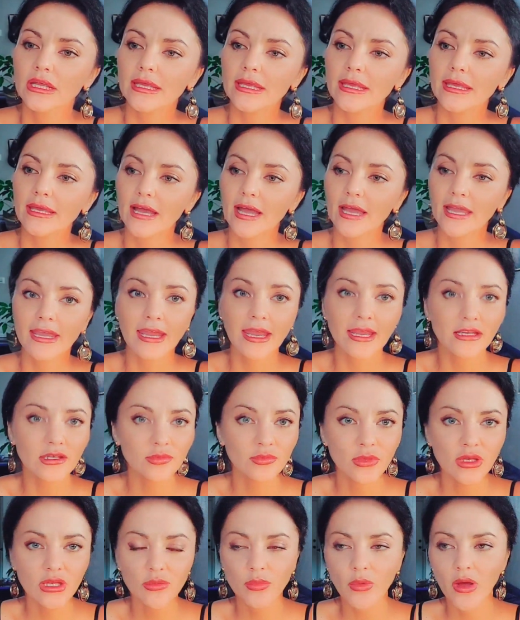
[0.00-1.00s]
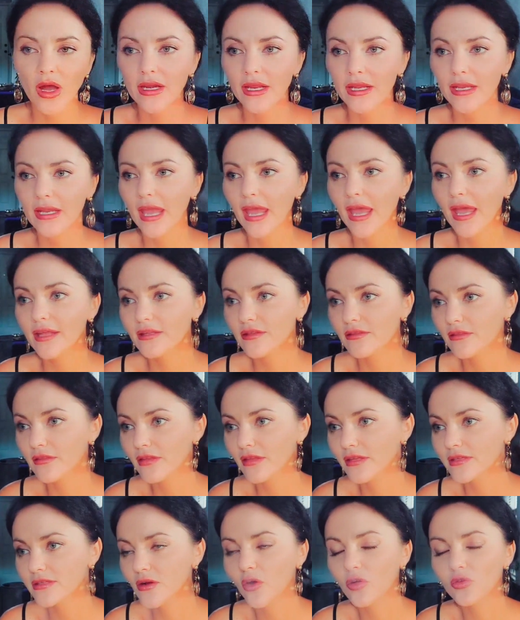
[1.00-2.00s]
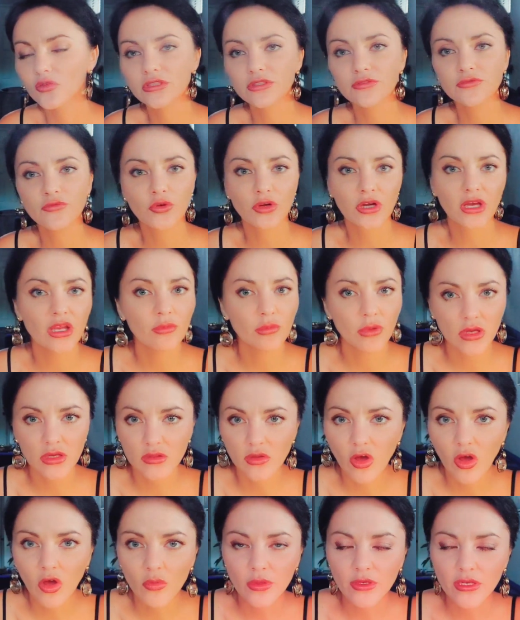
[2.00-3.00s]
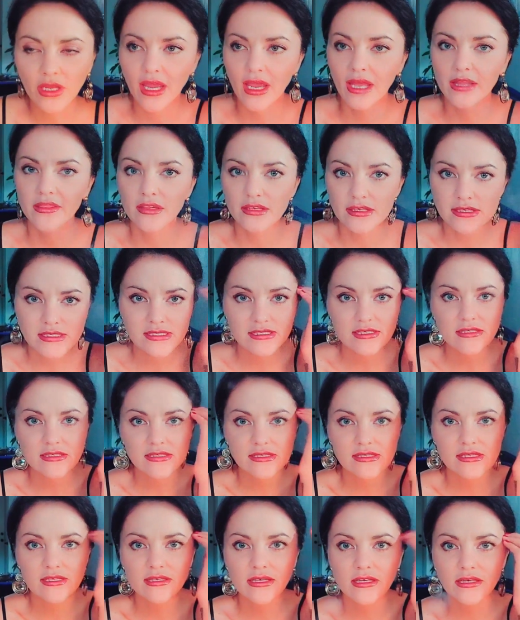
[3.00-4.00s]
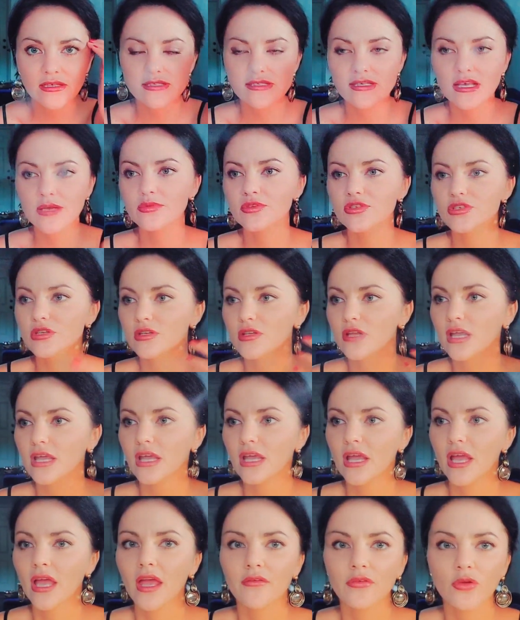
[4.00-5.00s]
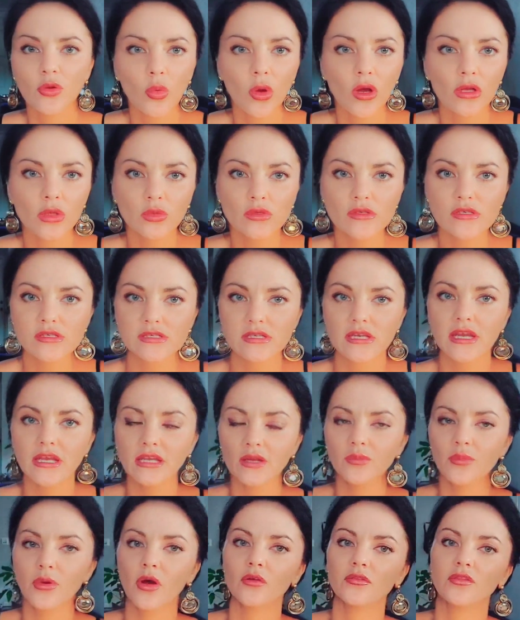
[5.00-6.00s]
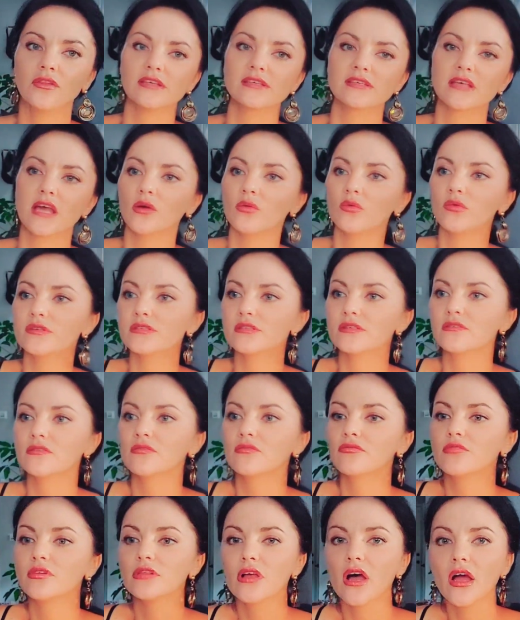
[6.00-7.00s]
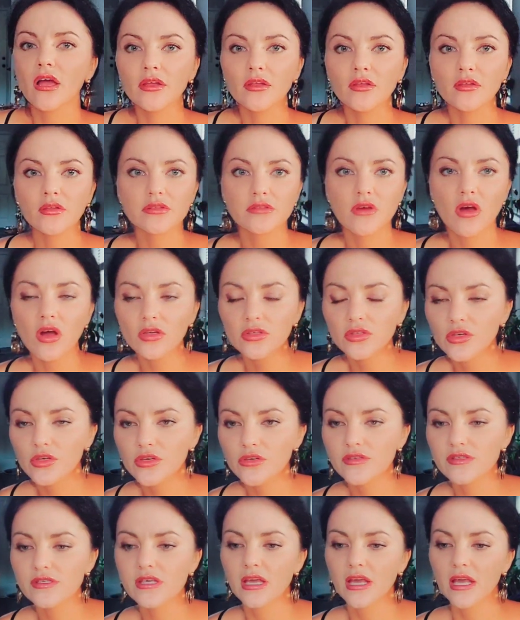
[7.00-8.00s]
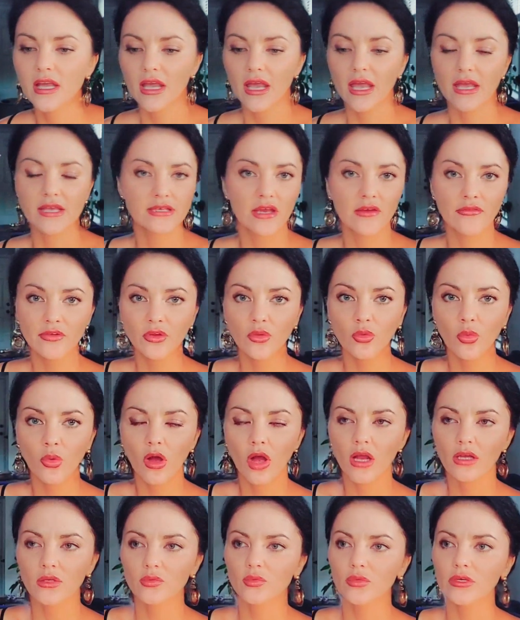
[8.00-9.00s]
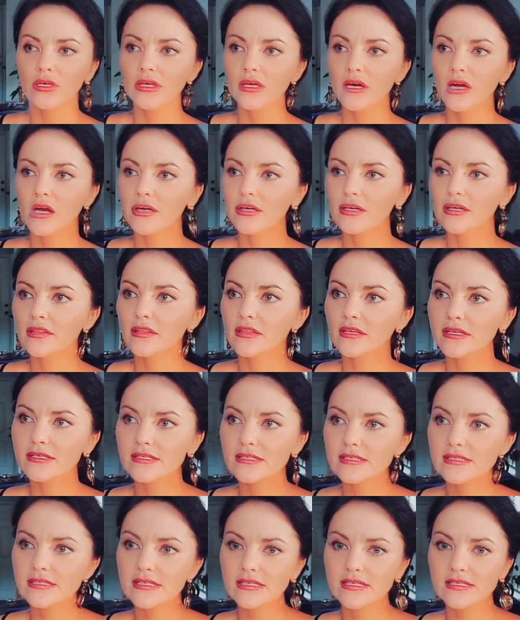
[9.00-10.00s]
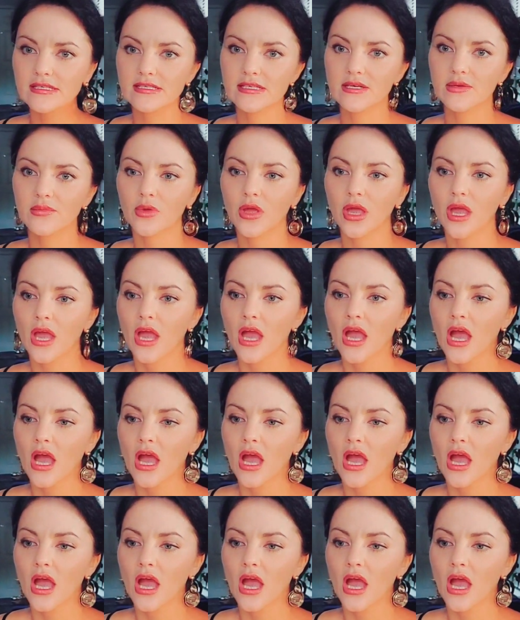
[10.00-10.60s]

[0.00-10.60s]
Uh, I hated meat, but I ate it only for hemoglobin. I had this silly conception. Everyone was saying about this. I was uh, relying on doctors, as everyone. We are in this system.